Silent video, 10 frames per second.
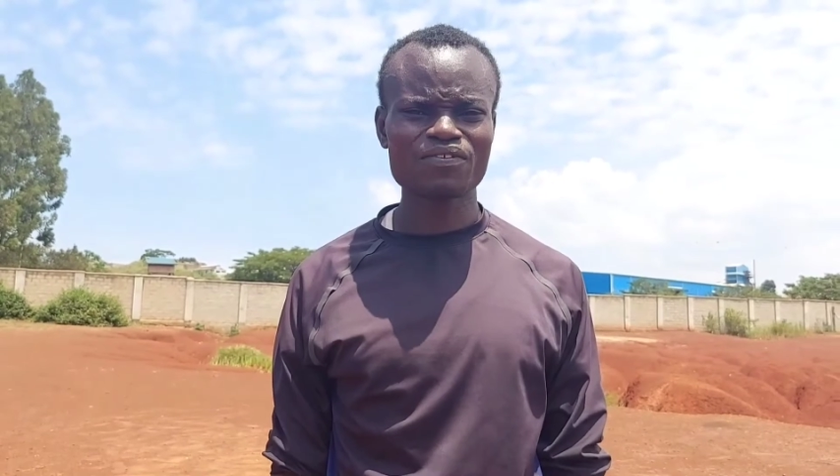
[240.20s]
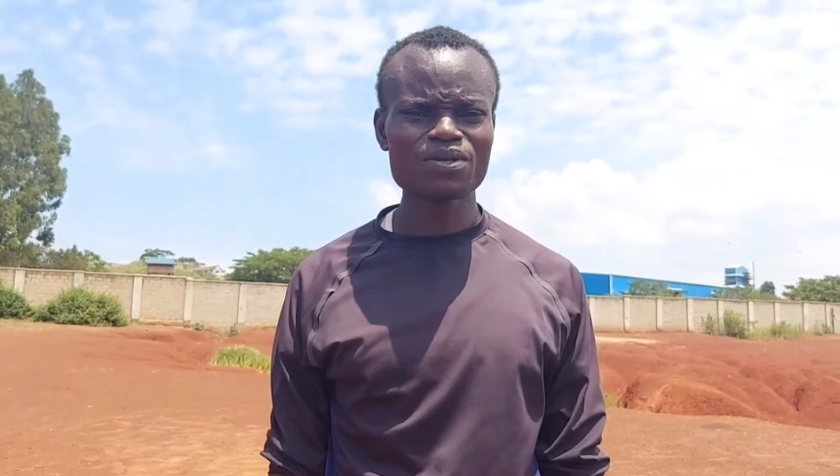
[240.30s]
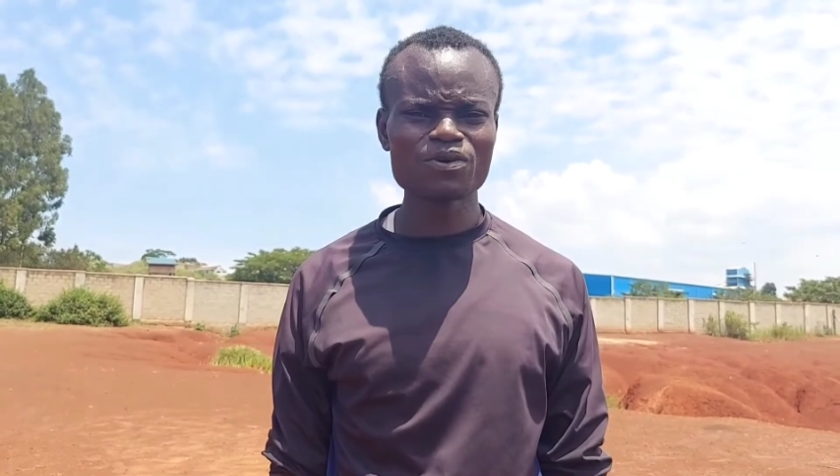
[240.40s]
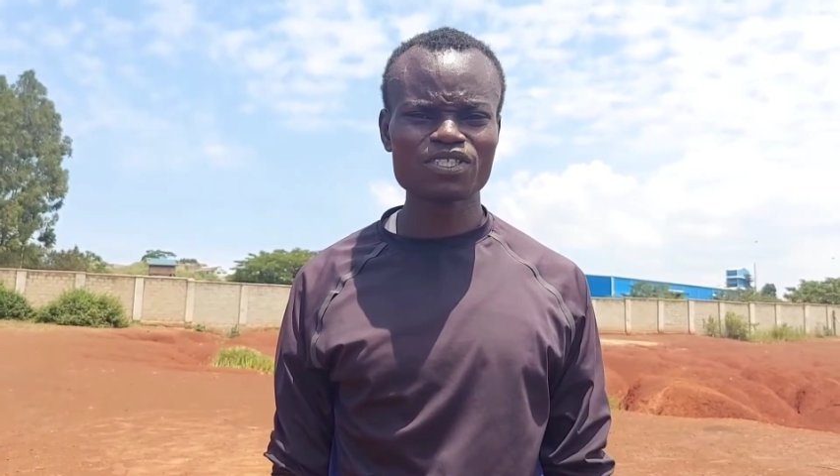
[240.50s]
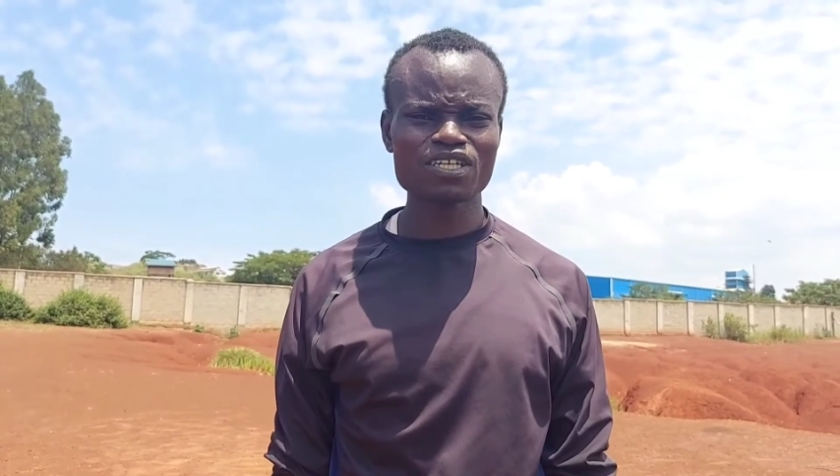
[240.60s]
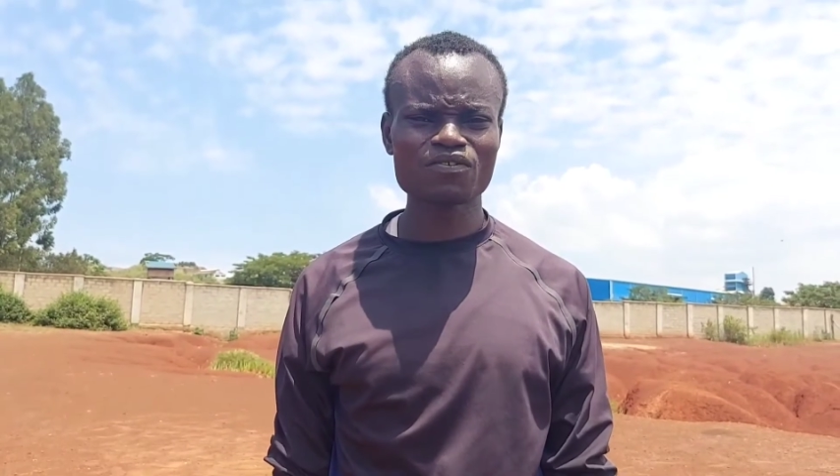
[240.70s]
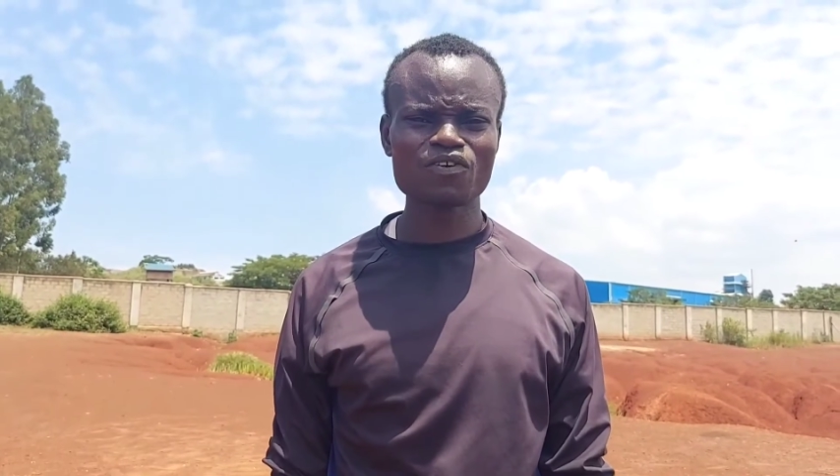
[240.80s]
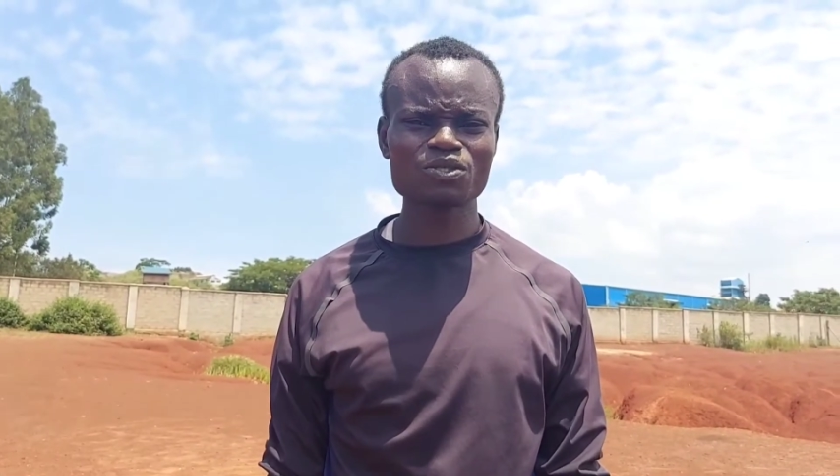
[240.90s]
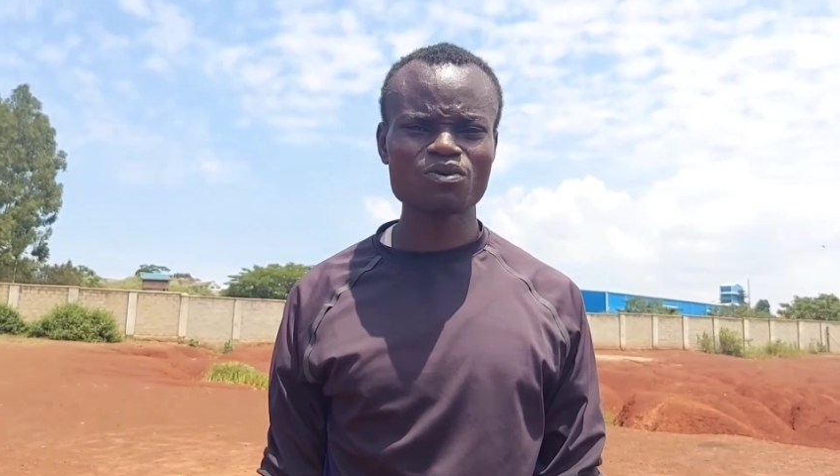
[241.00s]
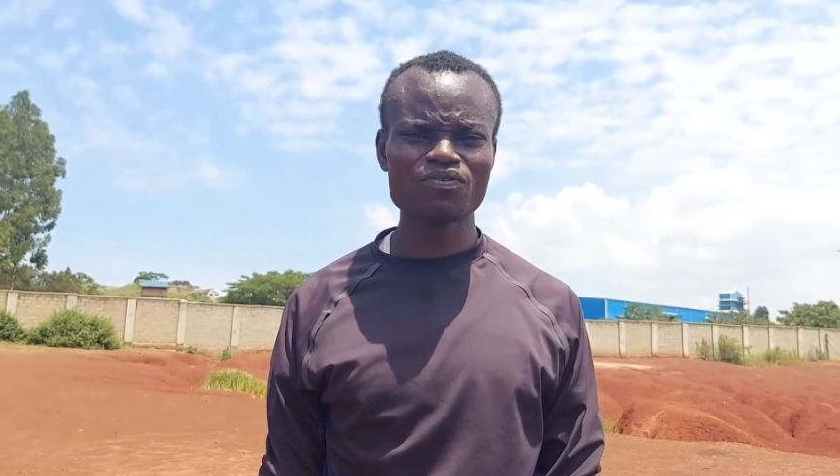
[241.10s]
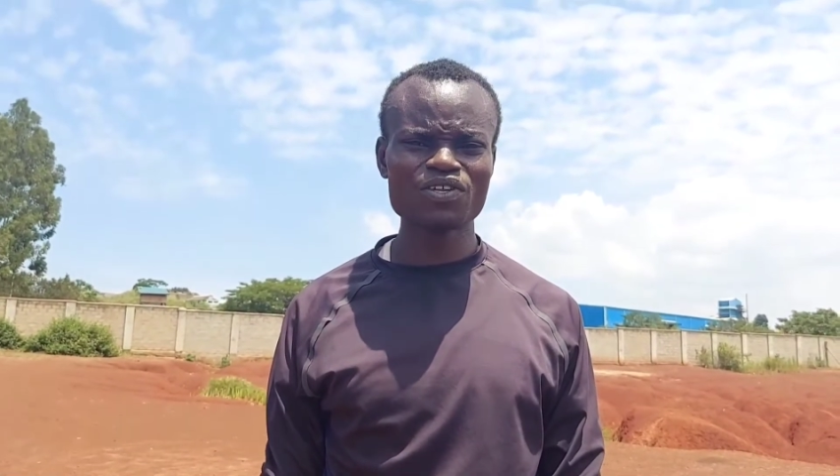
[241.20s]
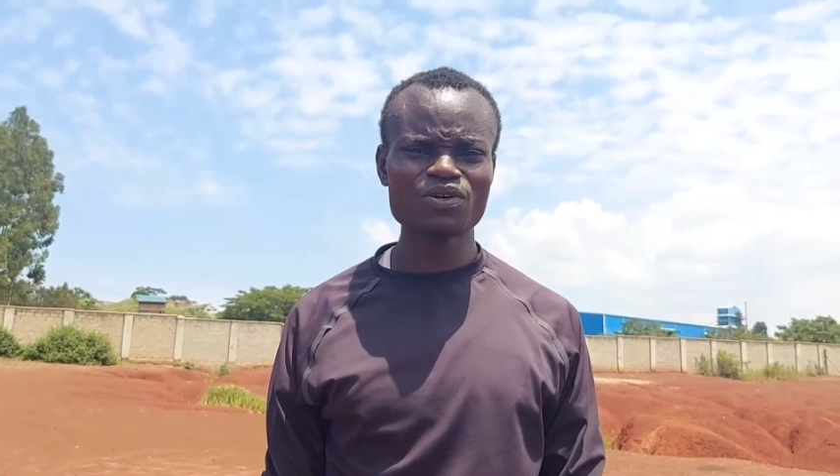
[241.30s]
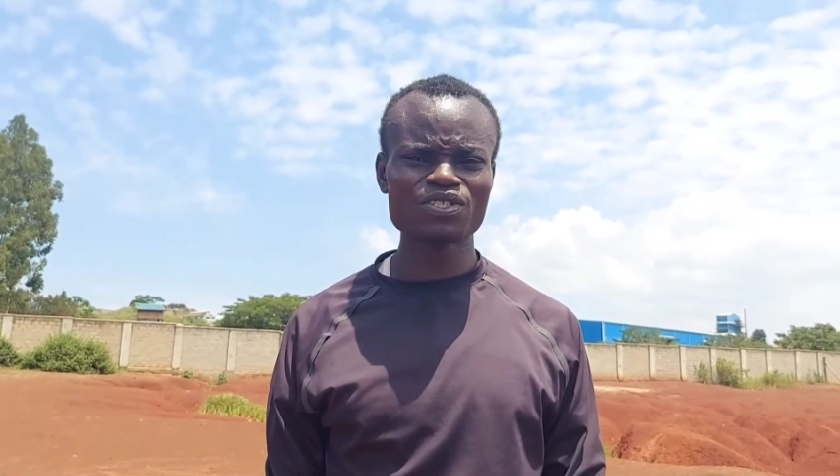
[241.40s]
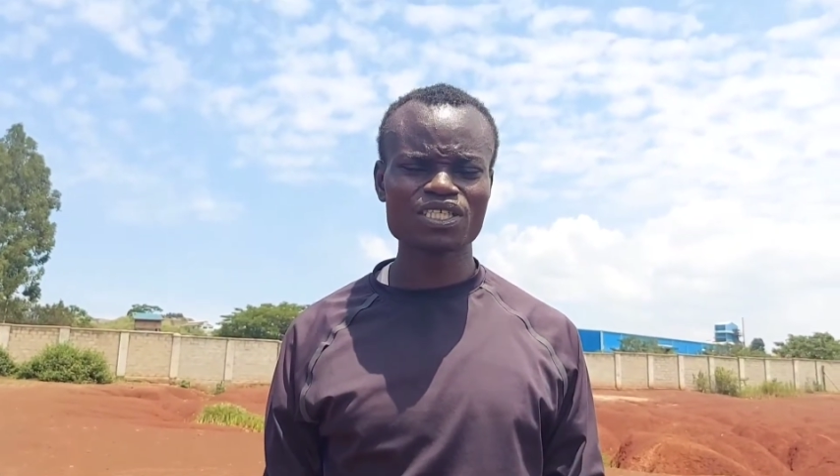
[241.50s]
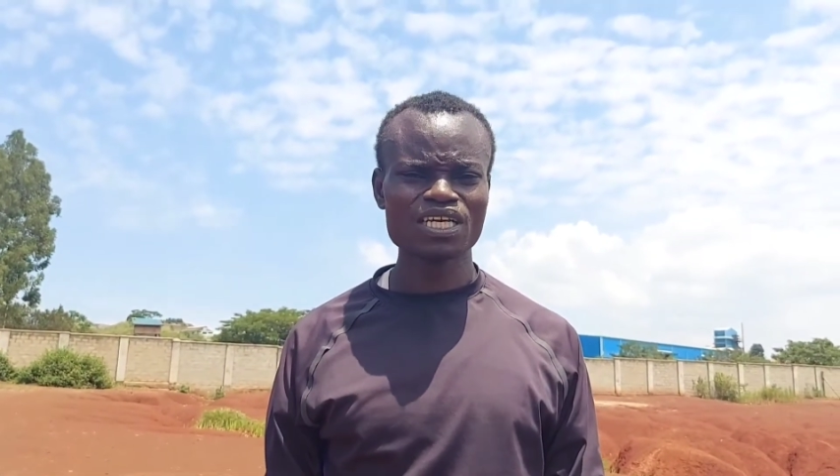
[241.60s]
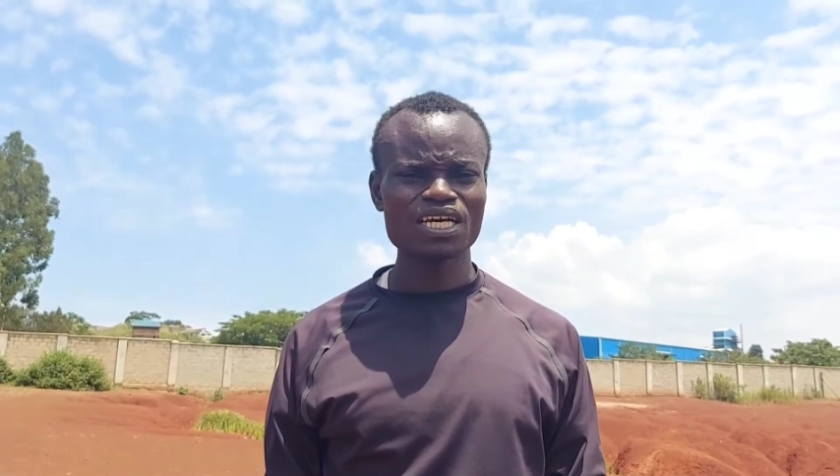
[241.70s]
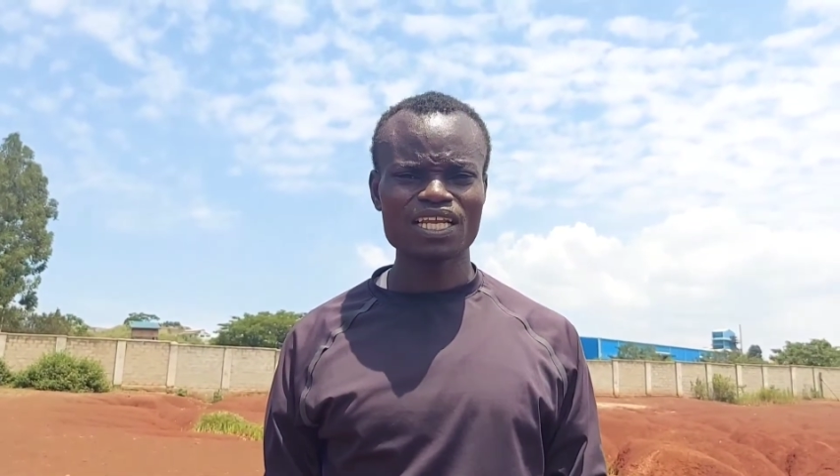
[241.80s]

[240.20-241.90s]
film yourself, watch more videos,